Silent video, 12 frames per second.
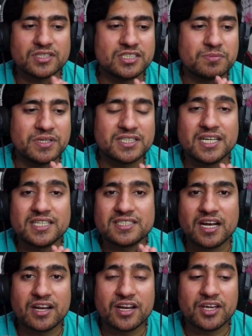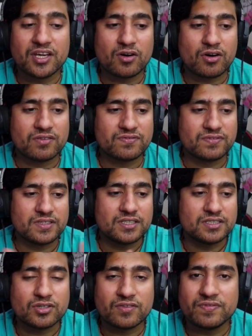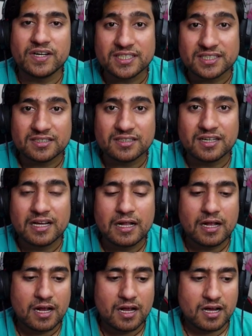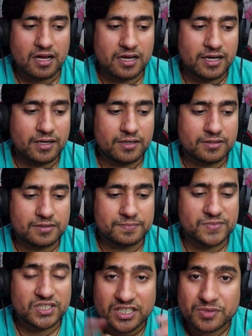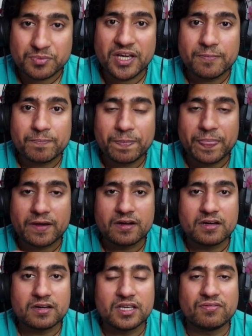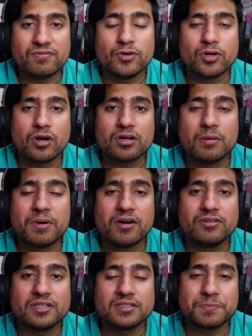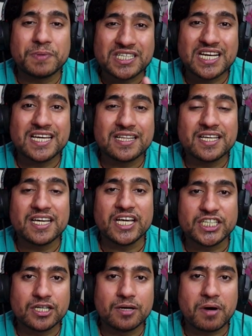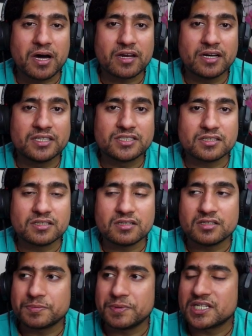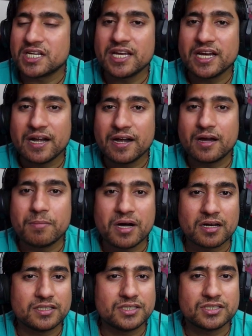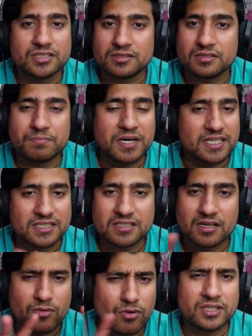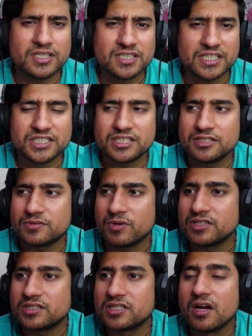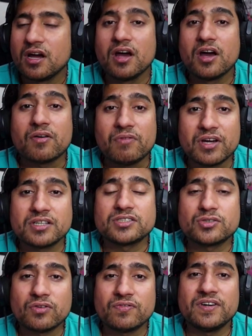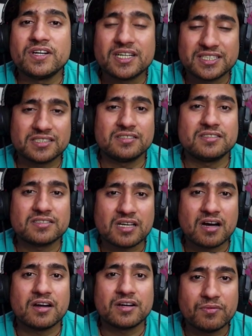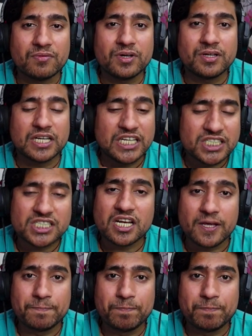It is basically salary of a software tester, and trust me, if you talk about especially in the Asian markets, especially India, Bangladesh, Pakistan, all these Asian ones, where software testers are given initially.